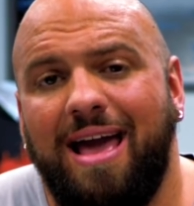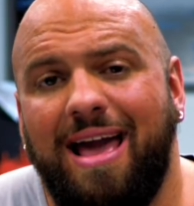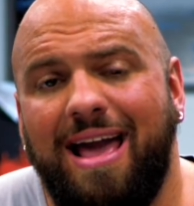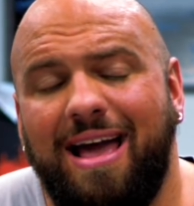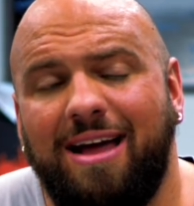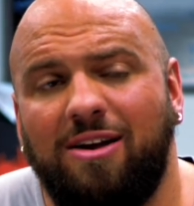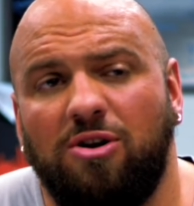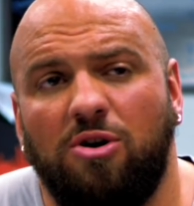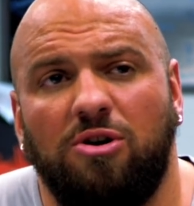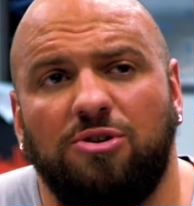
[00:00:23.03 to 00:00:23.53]

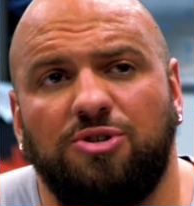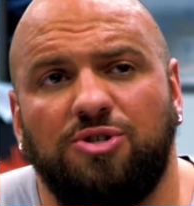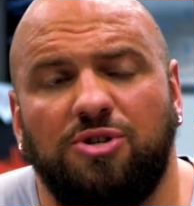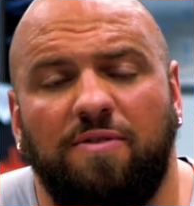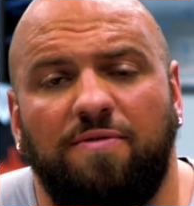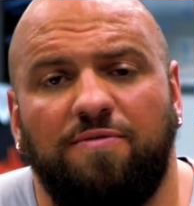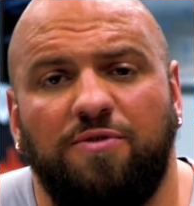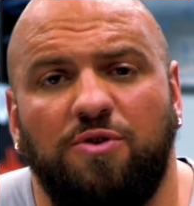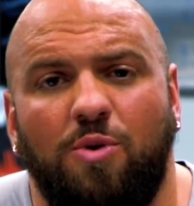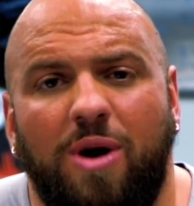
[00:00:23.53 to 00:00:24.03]
And
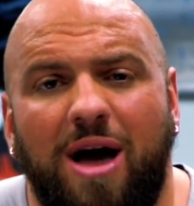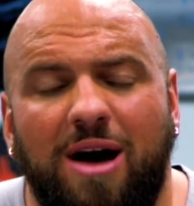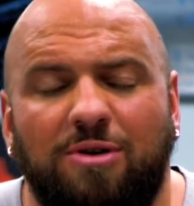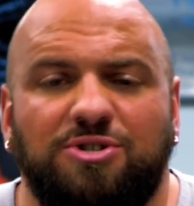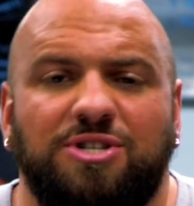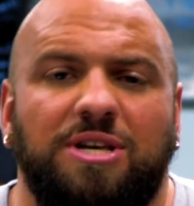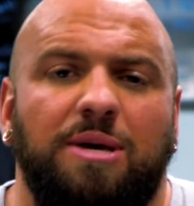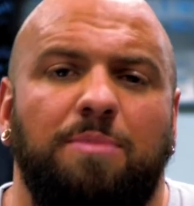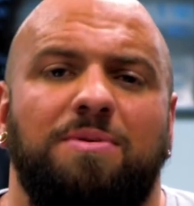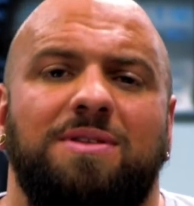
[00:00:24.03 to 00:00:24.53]
also a few
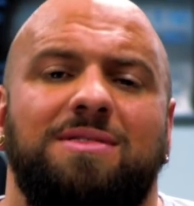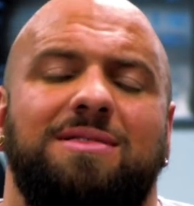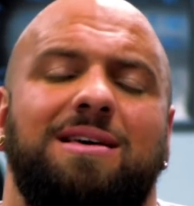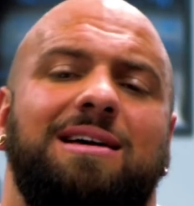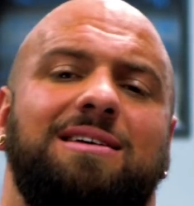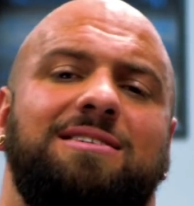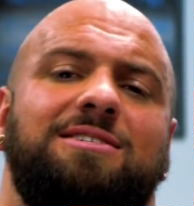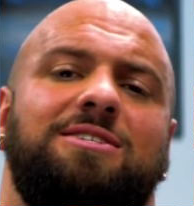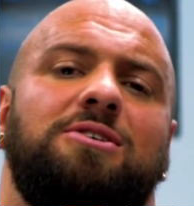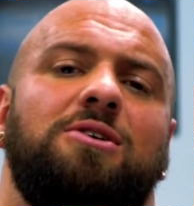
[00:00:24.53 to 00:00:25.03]
housekeeping
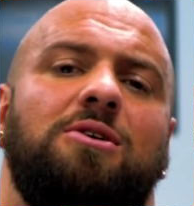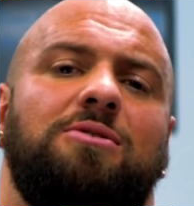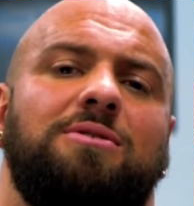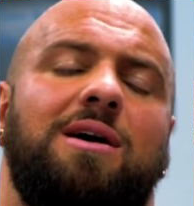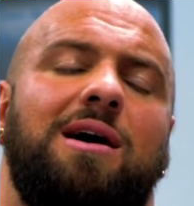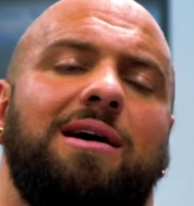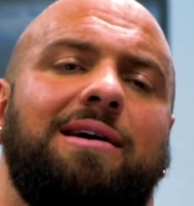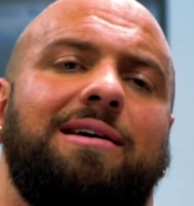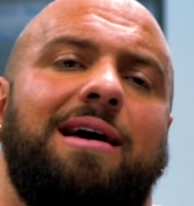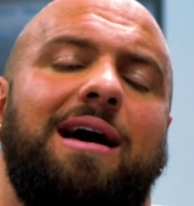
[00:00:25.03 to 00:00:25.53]
things here I'll
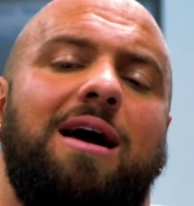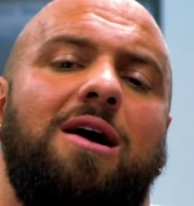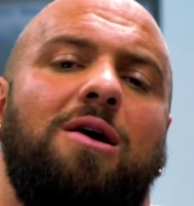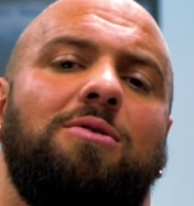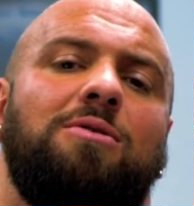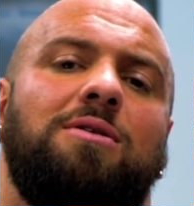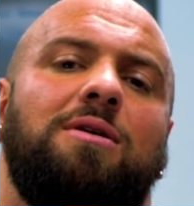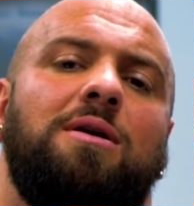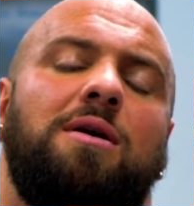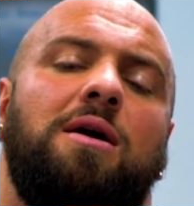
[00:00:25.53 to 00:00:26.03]
knock
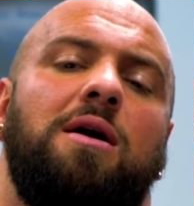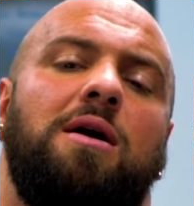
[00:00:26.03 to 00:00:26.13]
out.